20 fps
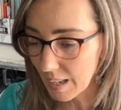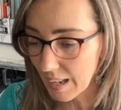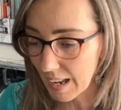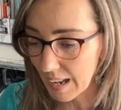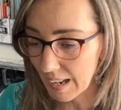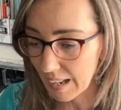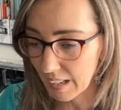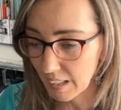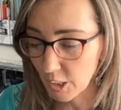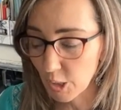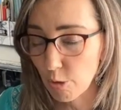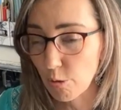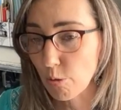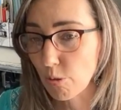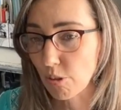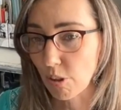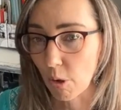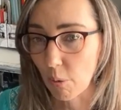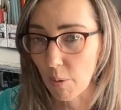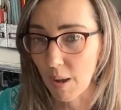And you
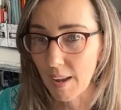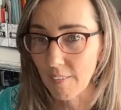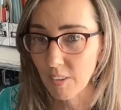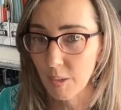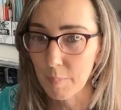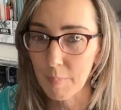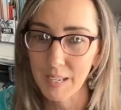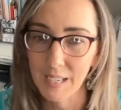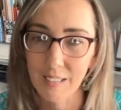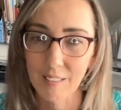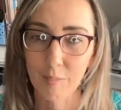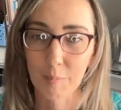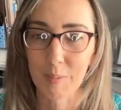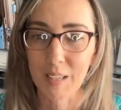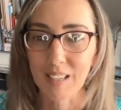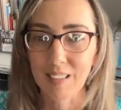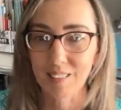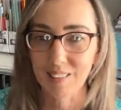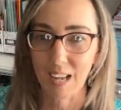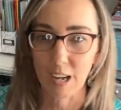don't have to make as
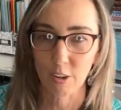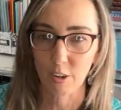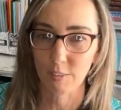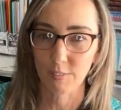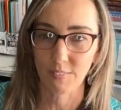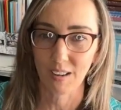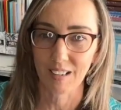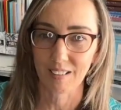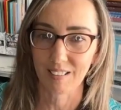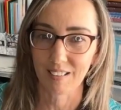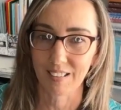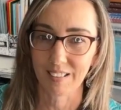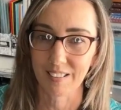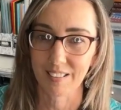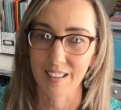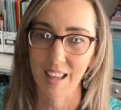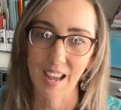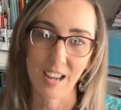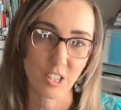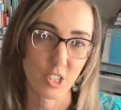many
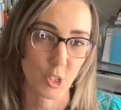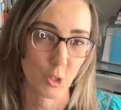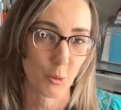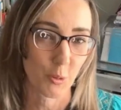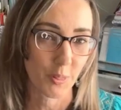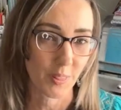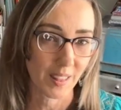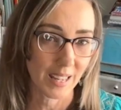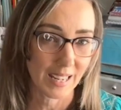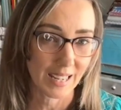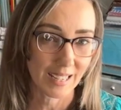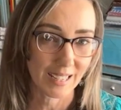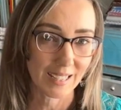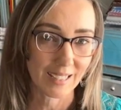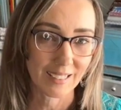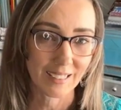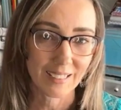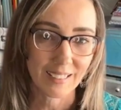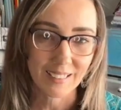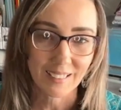sacrifices as you think
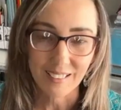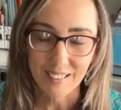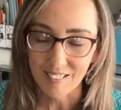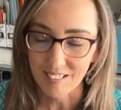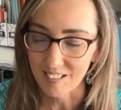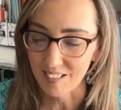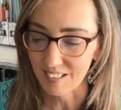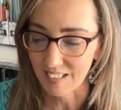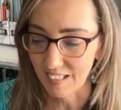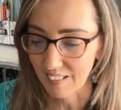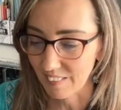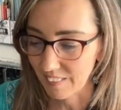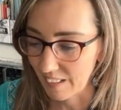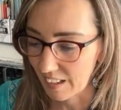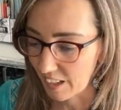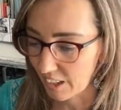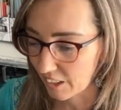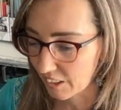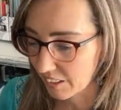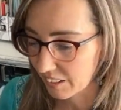to get
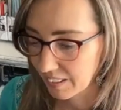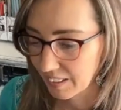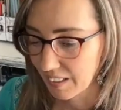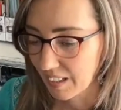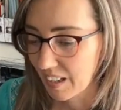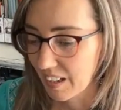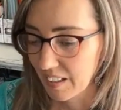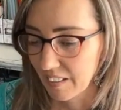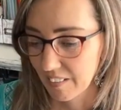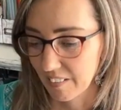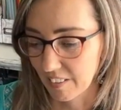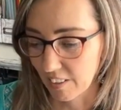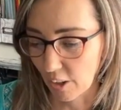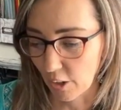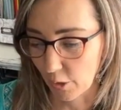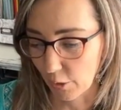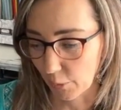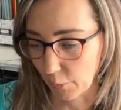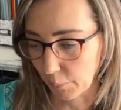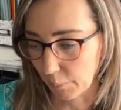there.
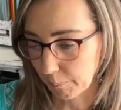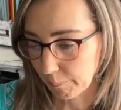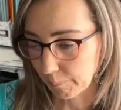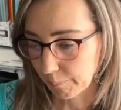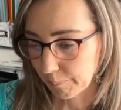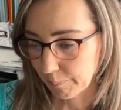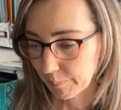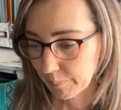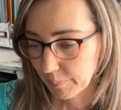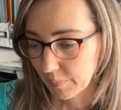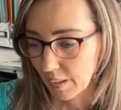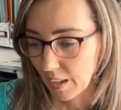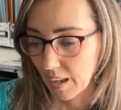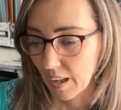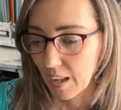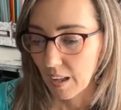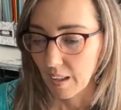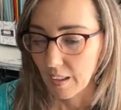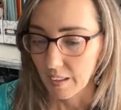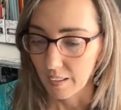So
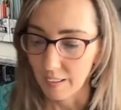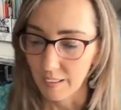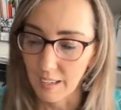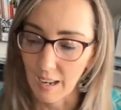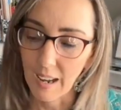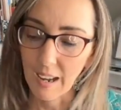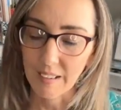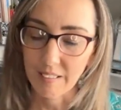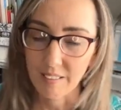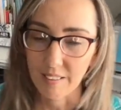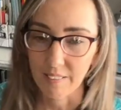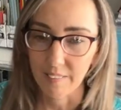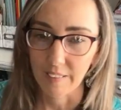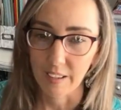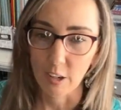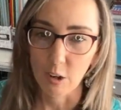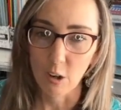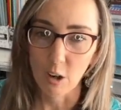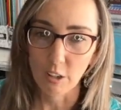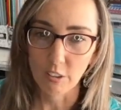guys,
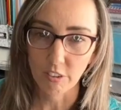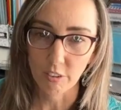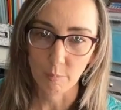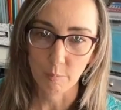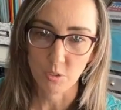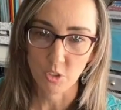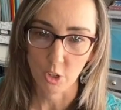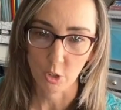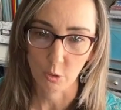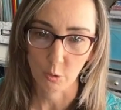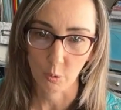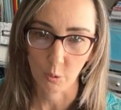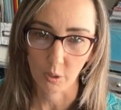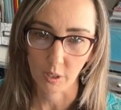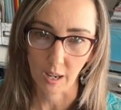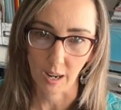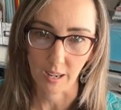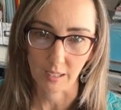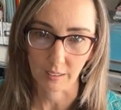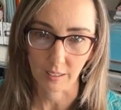there are some general
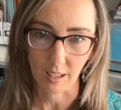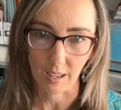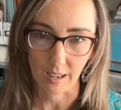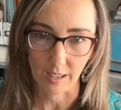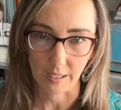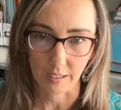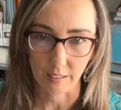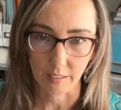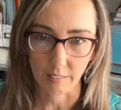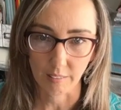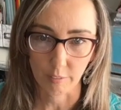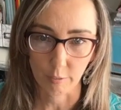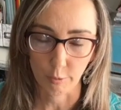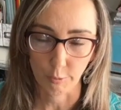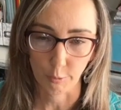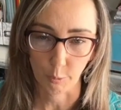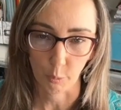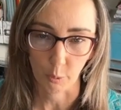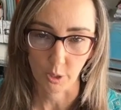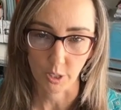guidelines
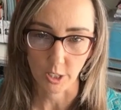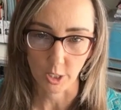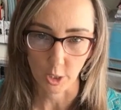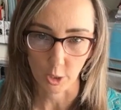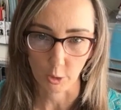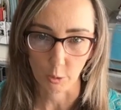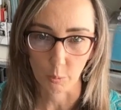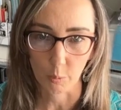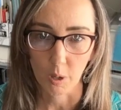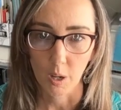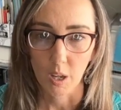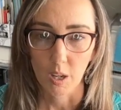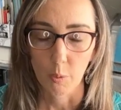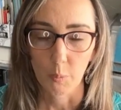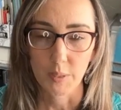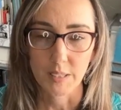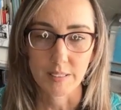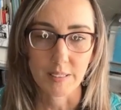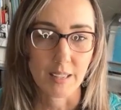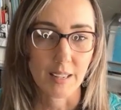for you.
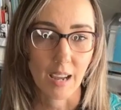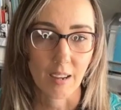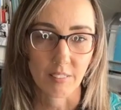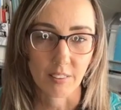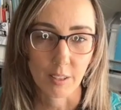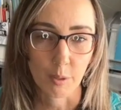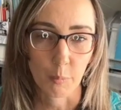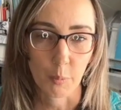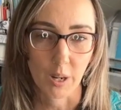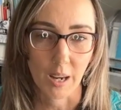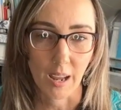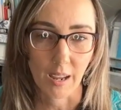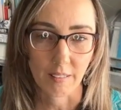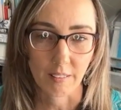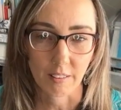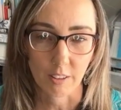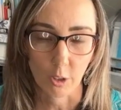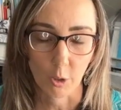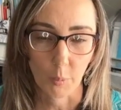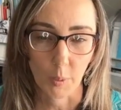We did have someone
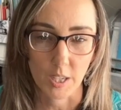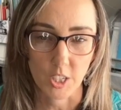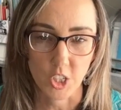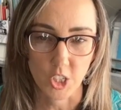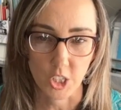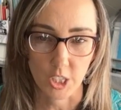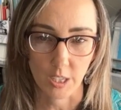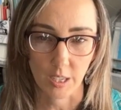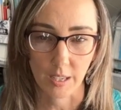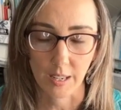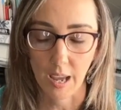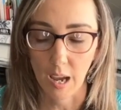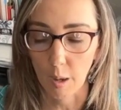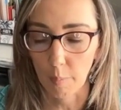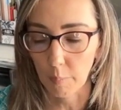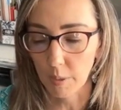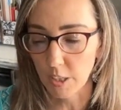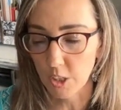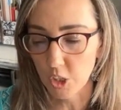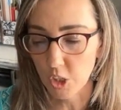ask the question, how
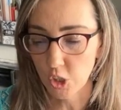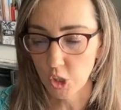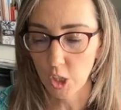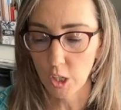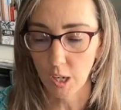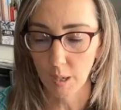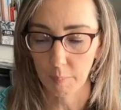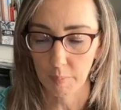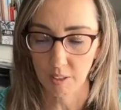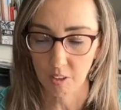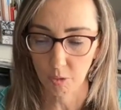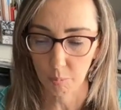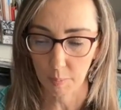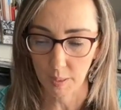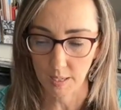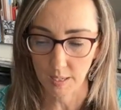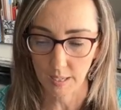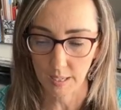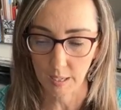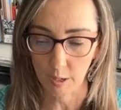much should I be
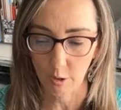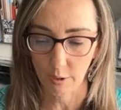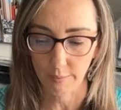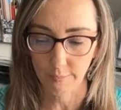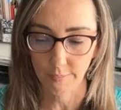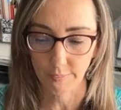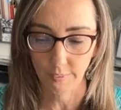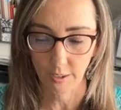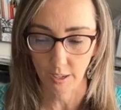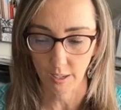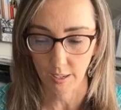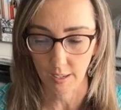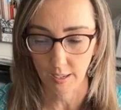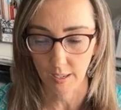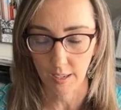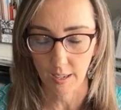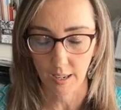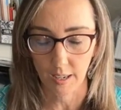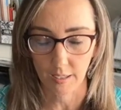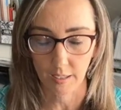spending on
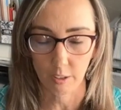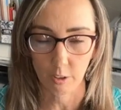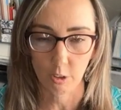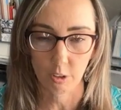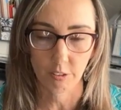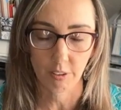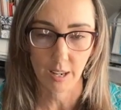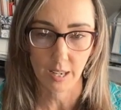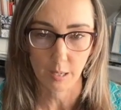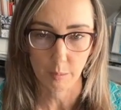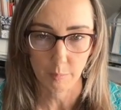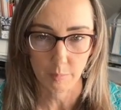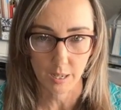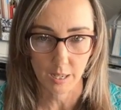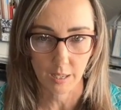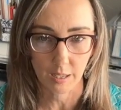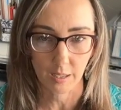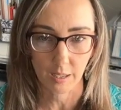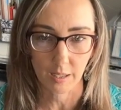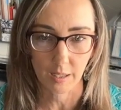fun and
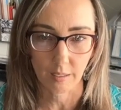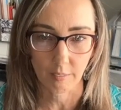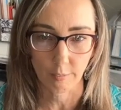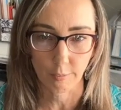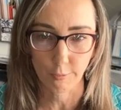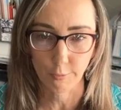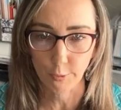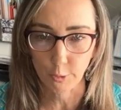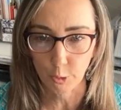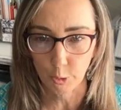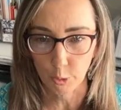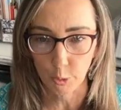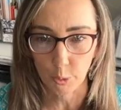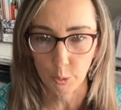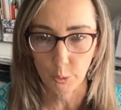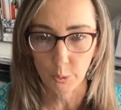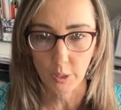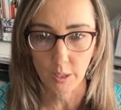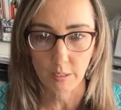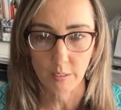entertainment and
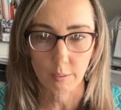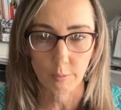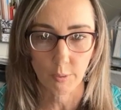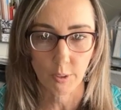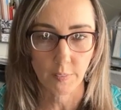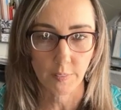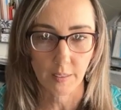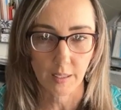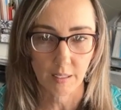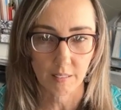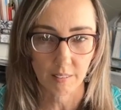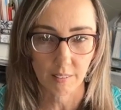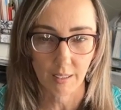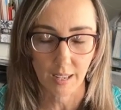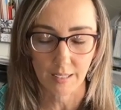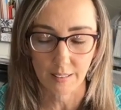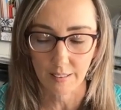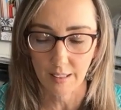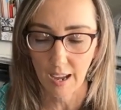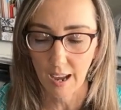food and different things
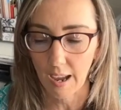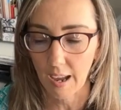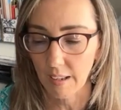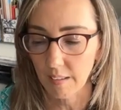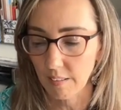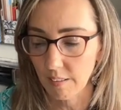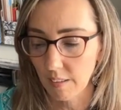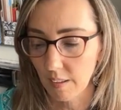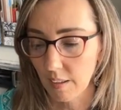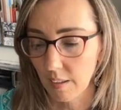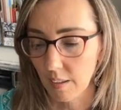like that?